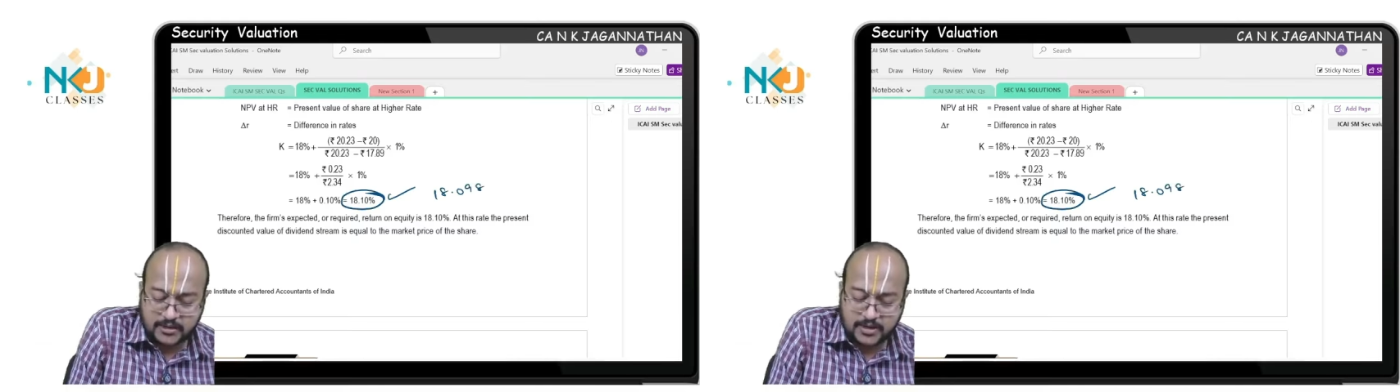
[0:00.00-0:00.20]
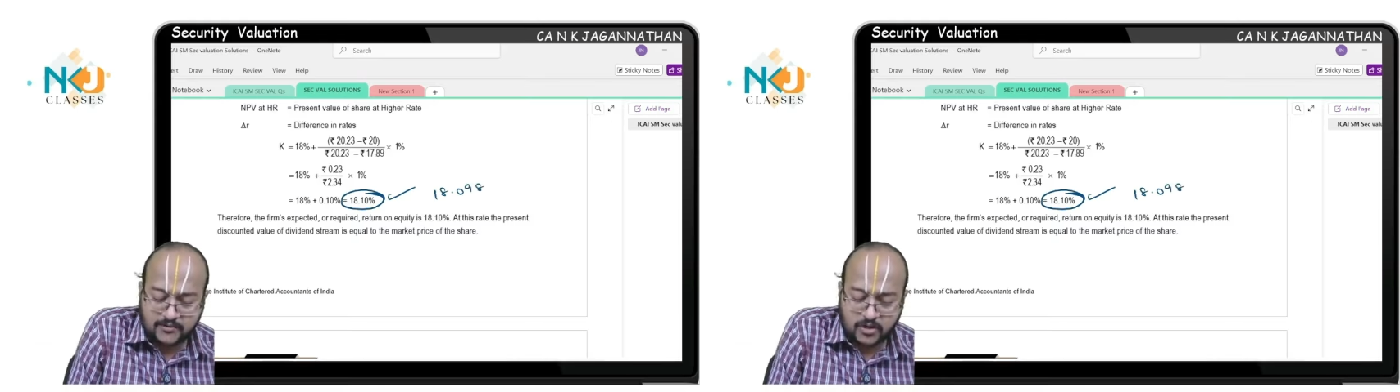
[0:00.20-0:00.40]

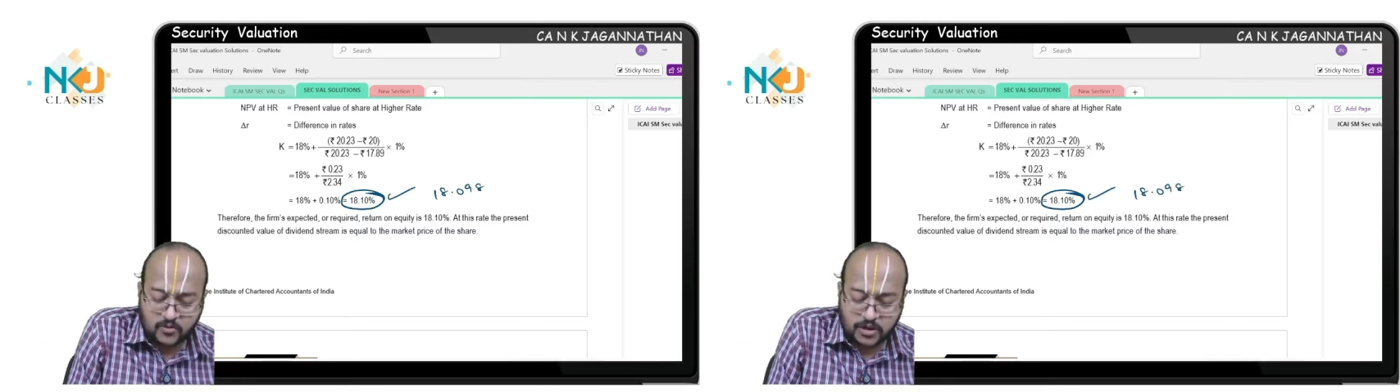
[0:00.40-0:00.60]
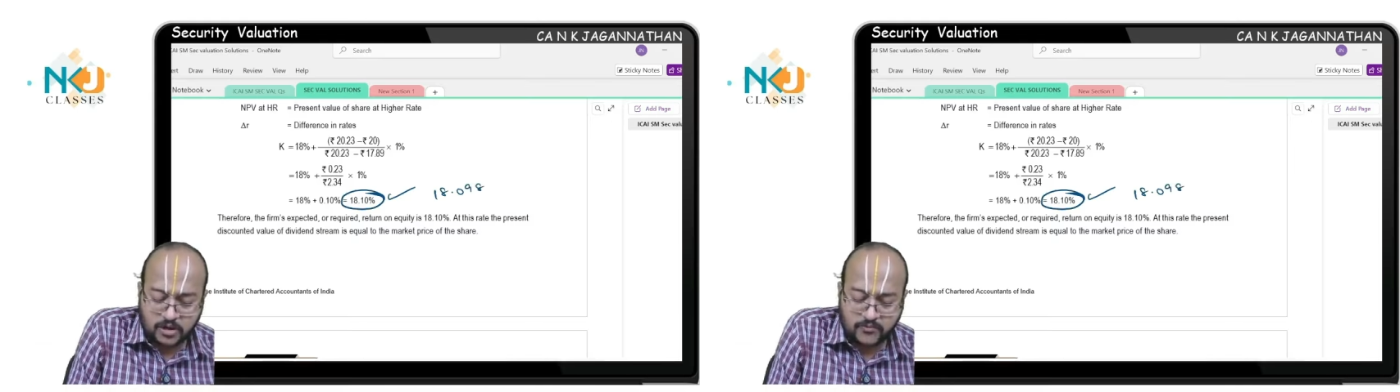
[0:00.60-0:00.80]
they have
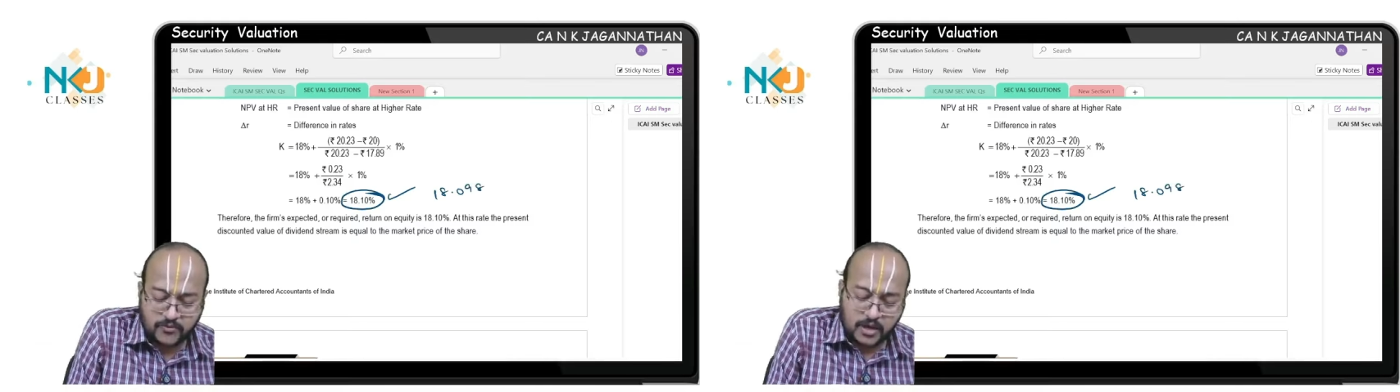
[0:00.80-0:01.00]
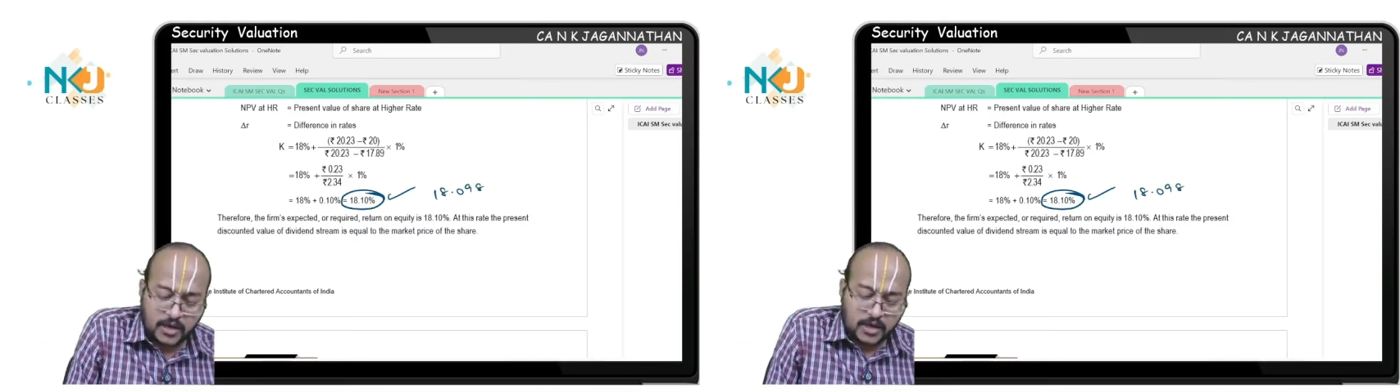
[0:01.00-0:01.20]
rounded off.
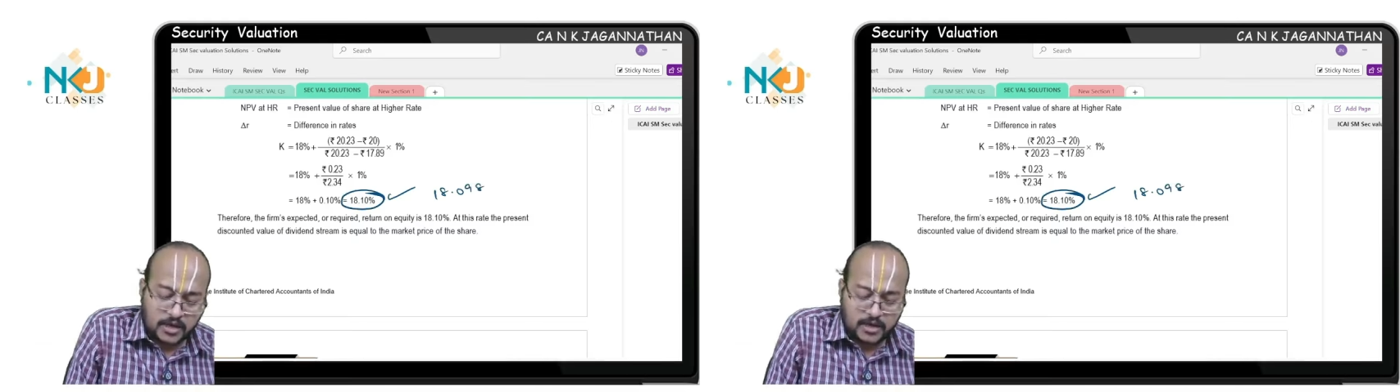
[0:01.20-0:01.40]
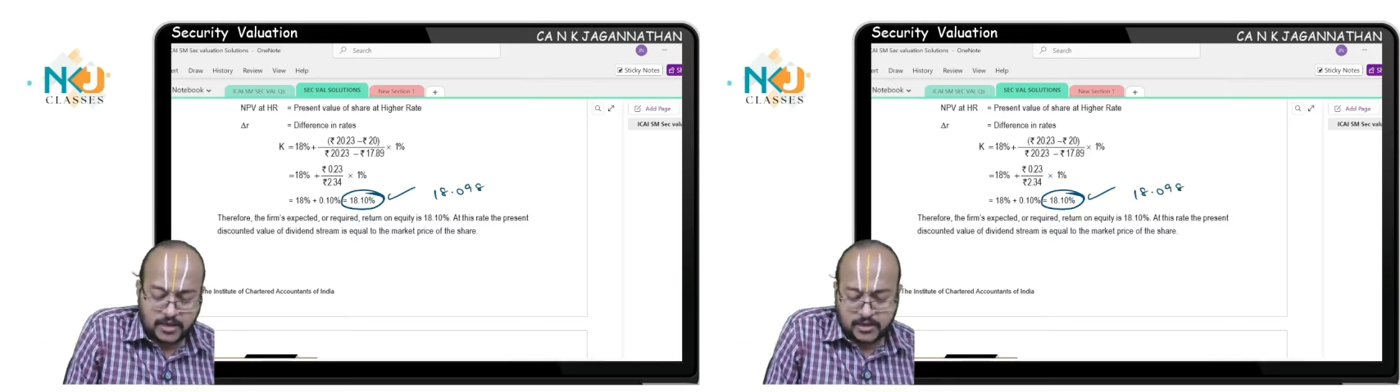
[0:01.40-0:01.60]

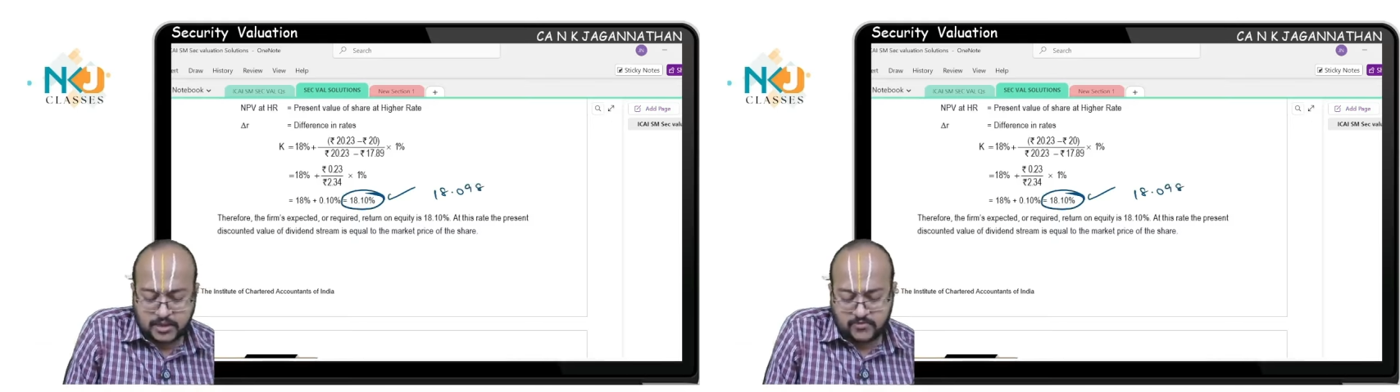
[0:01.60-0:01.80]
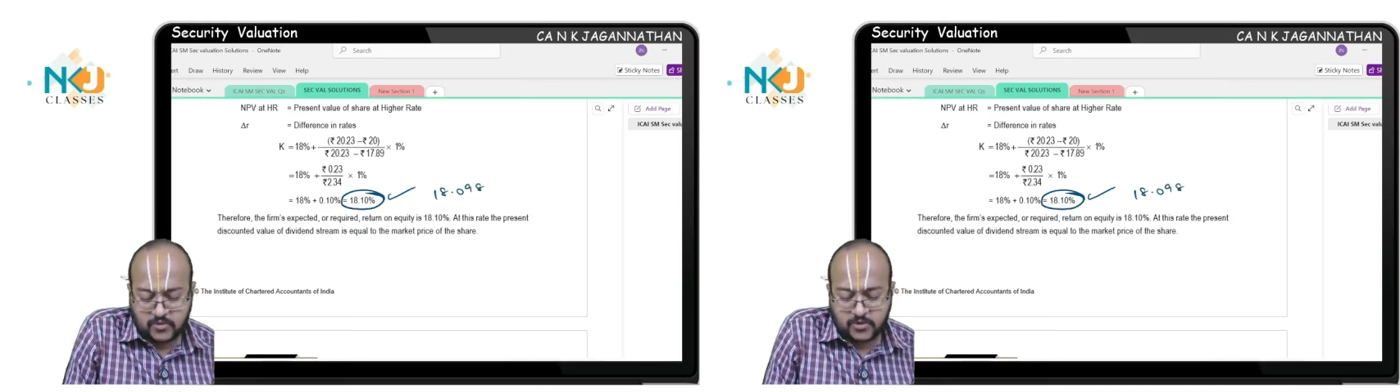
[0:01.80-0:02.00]
They
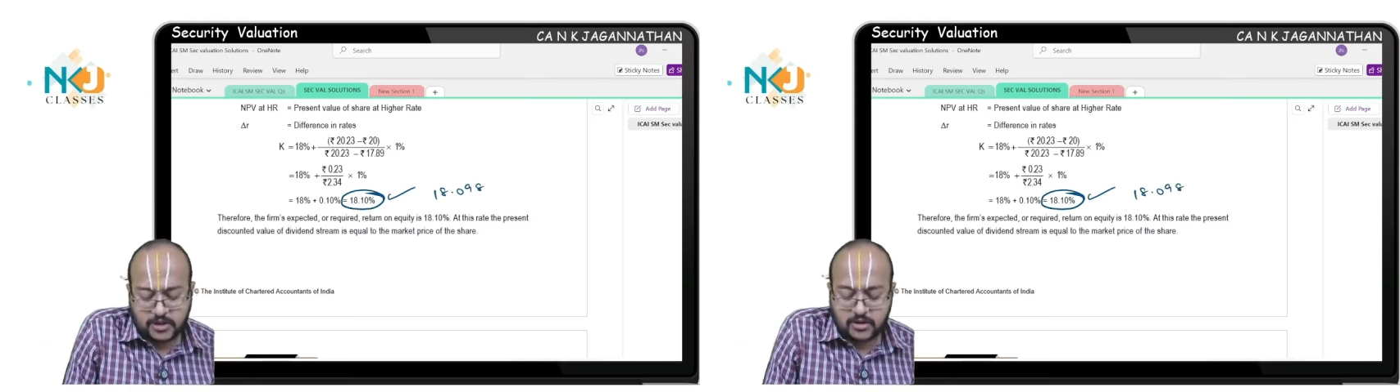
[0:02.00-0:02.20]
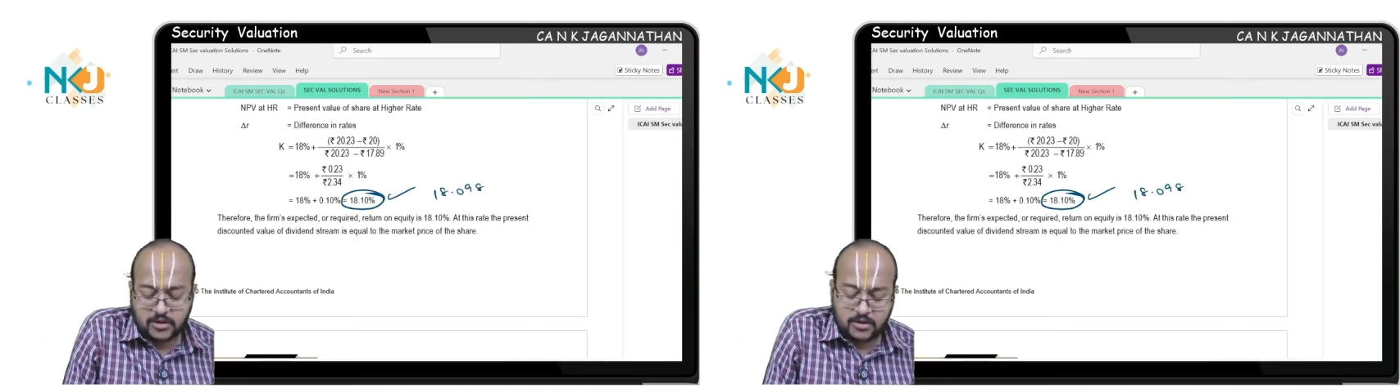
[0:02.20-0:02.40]
have rounded
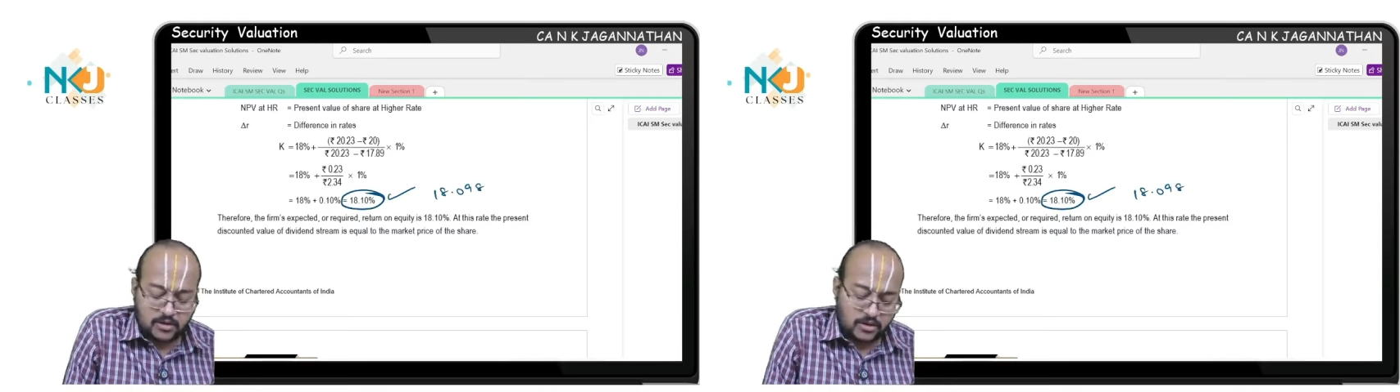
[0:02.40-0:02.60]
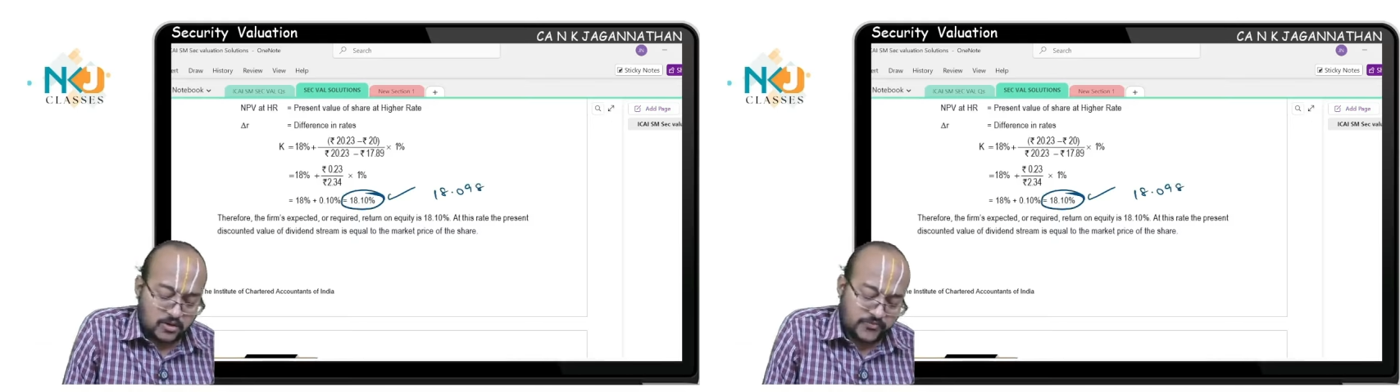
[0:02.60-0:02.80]

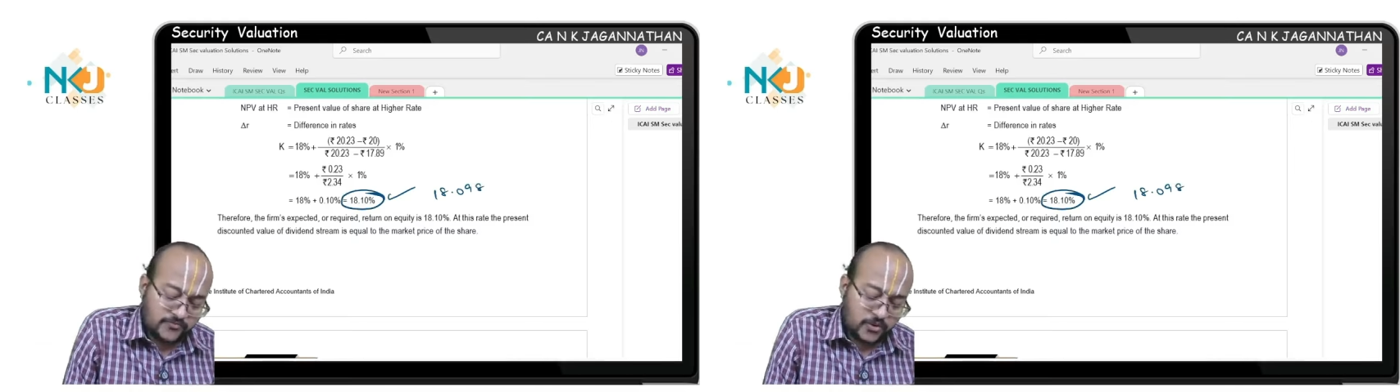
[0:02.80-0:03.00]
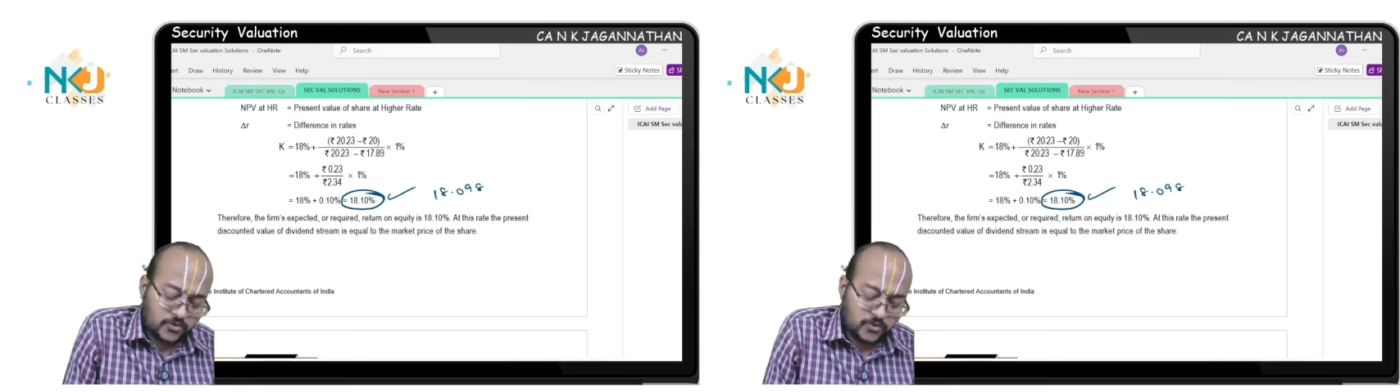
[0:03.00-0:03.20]
off and
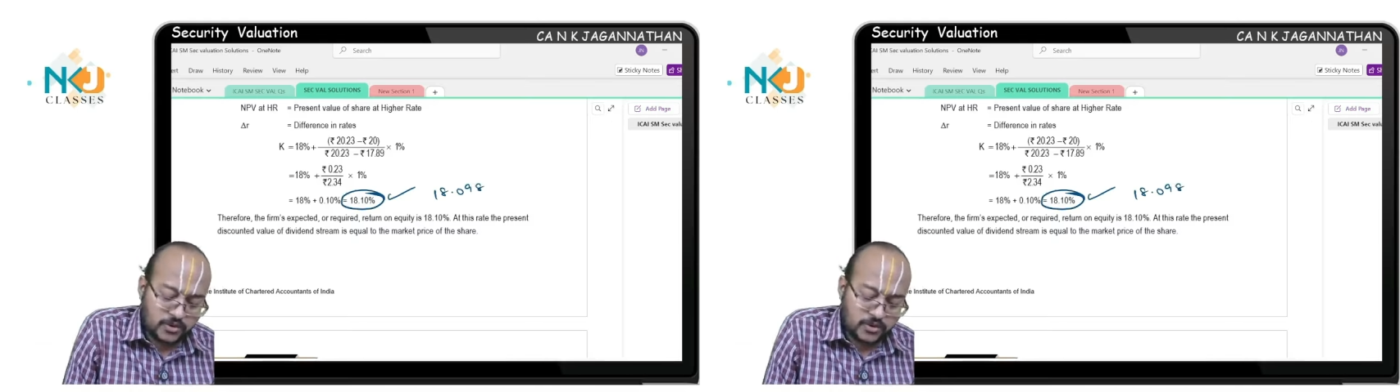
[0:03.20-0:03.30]
found out